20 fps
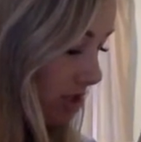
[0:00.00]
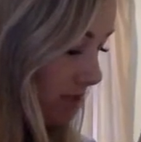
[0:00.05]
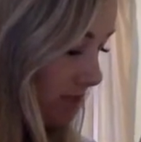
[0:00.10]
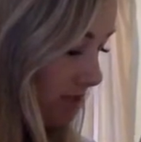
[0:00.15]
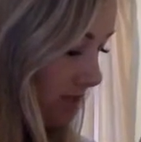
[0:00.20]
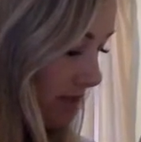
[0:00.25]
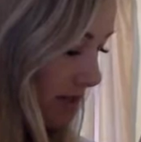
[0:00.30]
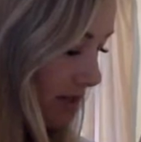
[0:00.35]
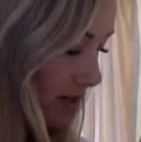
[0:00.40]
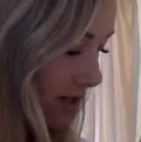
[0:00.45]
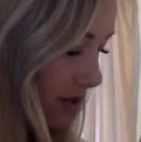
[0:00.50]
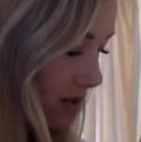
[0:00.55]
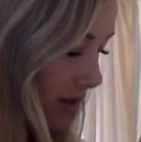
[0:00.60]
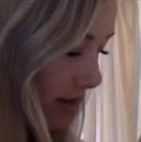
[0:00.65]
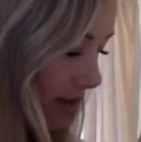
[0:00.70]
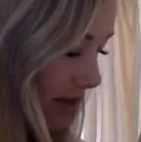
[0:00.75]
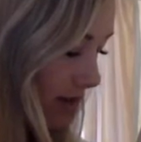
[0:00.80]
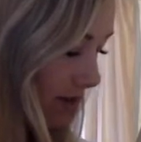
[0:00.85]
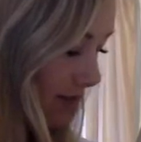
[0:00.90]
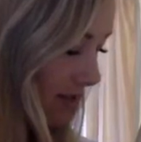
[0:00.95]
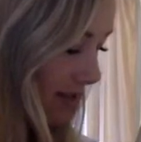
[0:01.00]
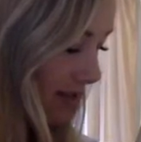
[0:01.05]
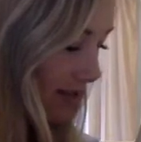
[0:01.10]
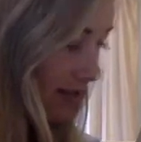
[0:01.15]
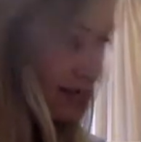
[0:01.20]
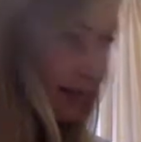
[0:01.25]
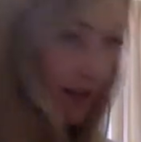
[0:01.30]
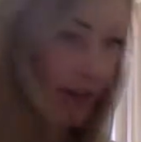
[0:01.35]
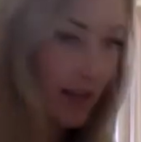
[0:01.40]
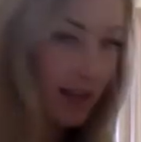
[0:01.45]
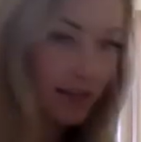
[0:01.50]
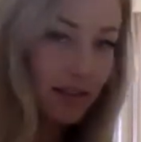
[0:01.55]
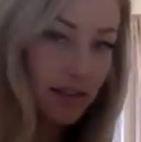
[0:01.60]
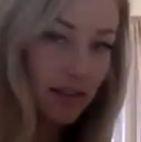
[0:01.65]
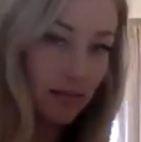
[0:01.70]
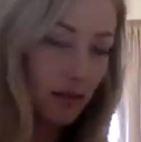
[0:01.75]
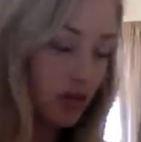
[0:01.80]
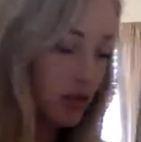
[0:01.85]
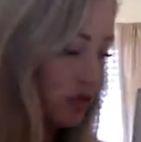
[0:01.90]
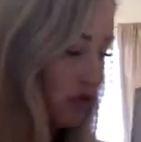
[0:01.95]
that our graph makes sense, I'm
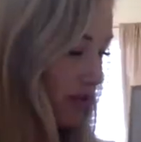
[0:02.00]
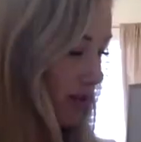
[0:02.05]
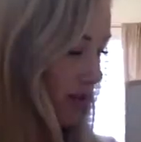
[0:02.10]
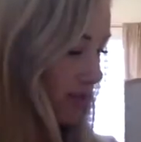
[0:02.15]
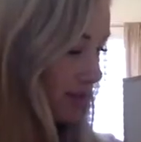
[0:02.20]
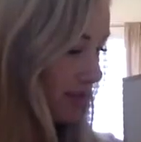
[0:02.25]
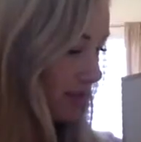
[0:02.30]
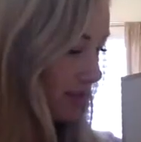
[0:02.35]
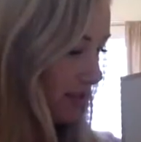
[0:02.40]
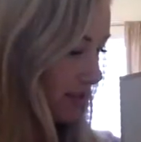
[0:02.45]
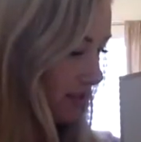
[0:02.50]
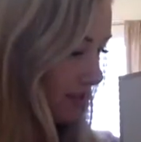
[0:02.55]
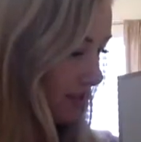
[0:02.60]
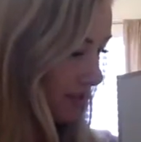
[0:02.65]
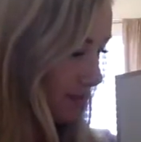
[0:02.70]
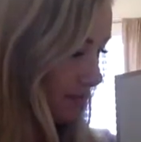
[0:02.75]
just erasing this,